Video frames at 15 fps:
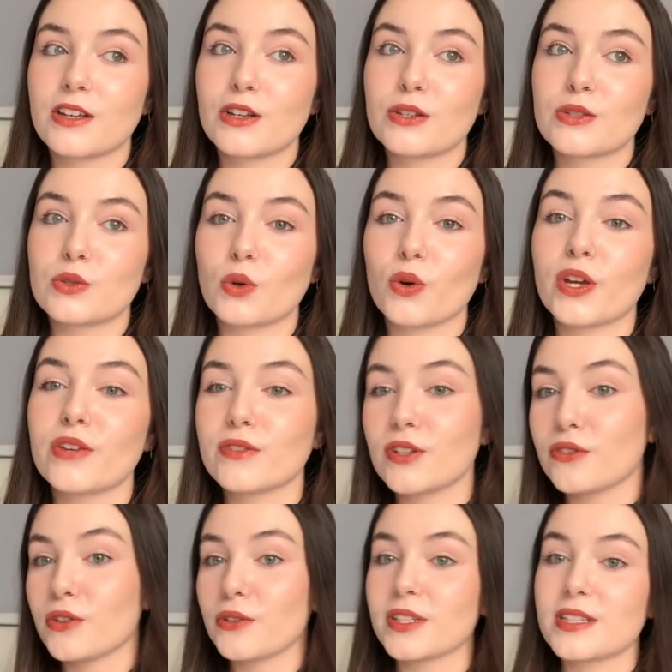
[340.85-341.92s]
So even if
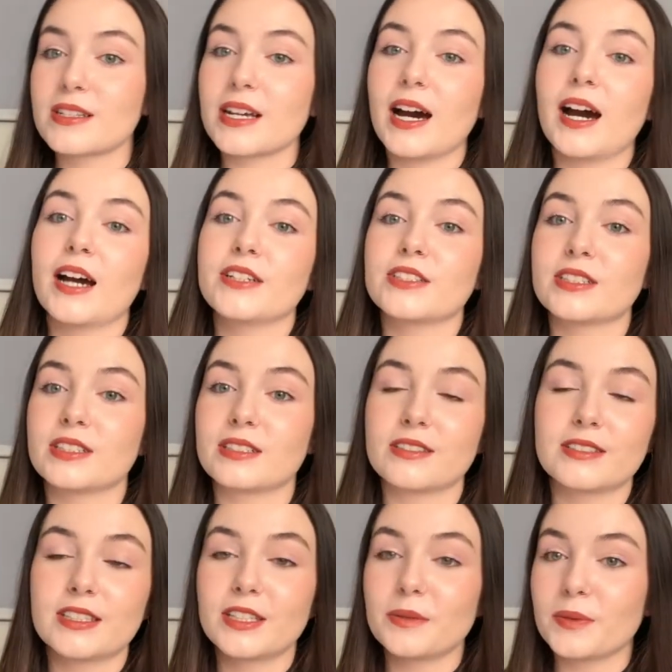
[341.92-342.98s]
you're inside, you still
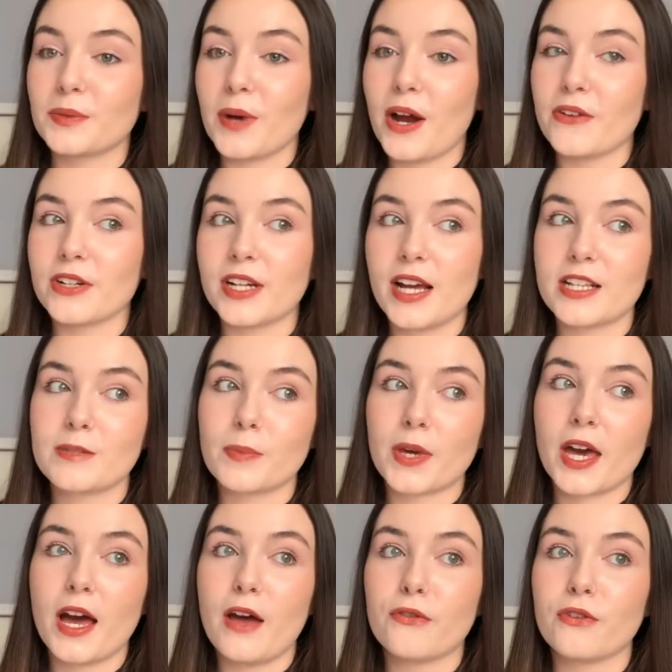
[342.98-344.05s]
need to be wearing an
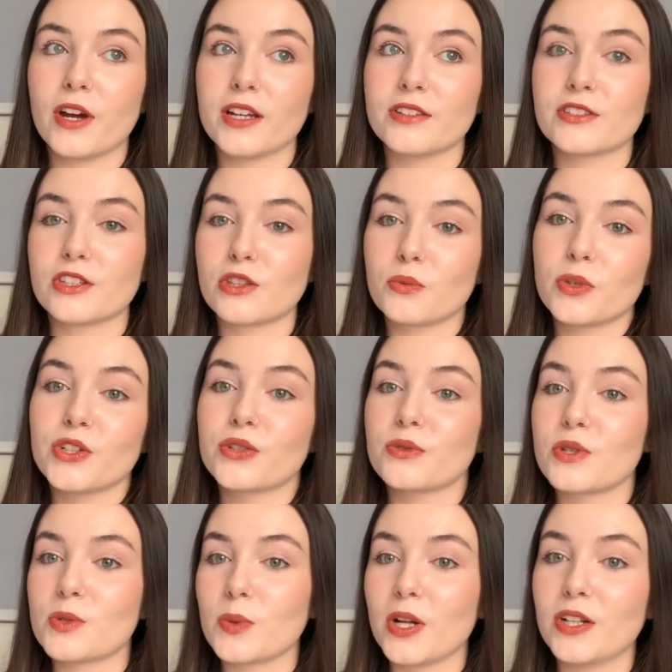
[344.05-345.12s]
SPF, and in the winter as
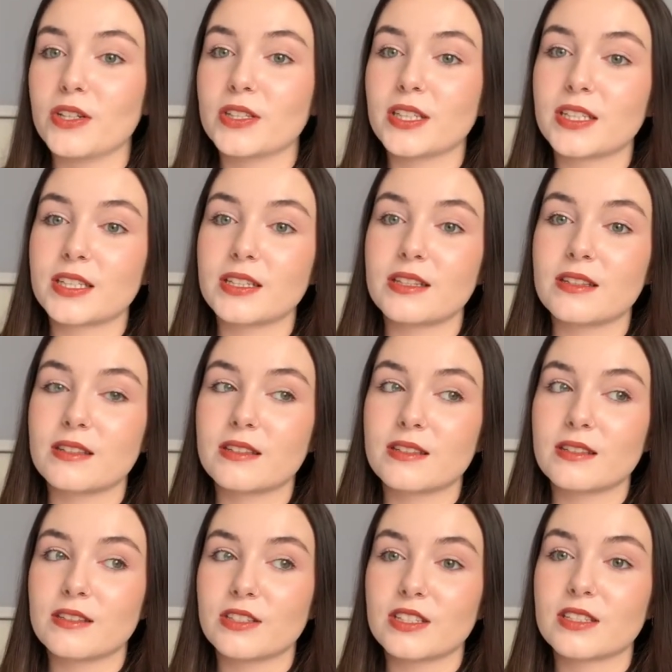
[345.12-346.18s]
well,
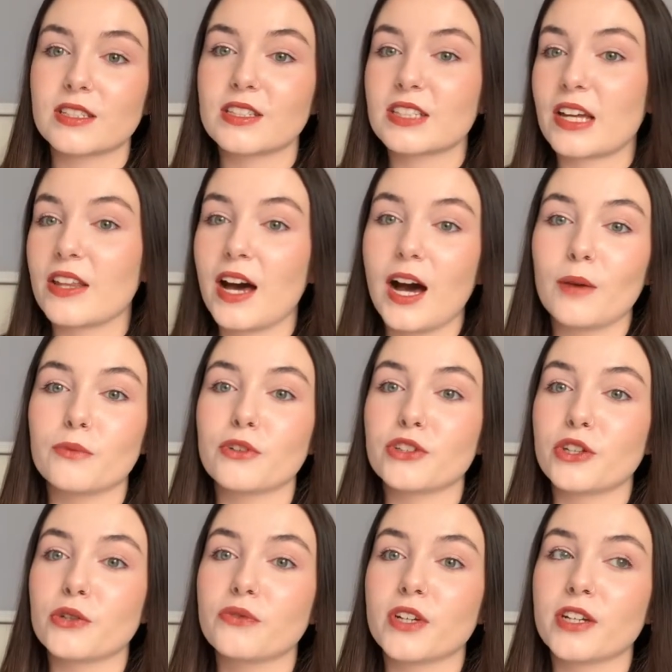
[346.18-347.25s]
you still get the harmful
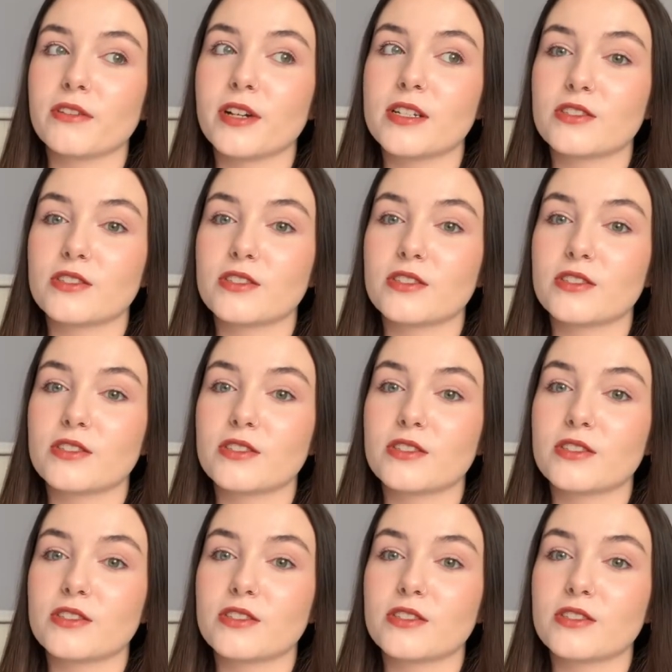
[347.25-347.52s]
UV rays.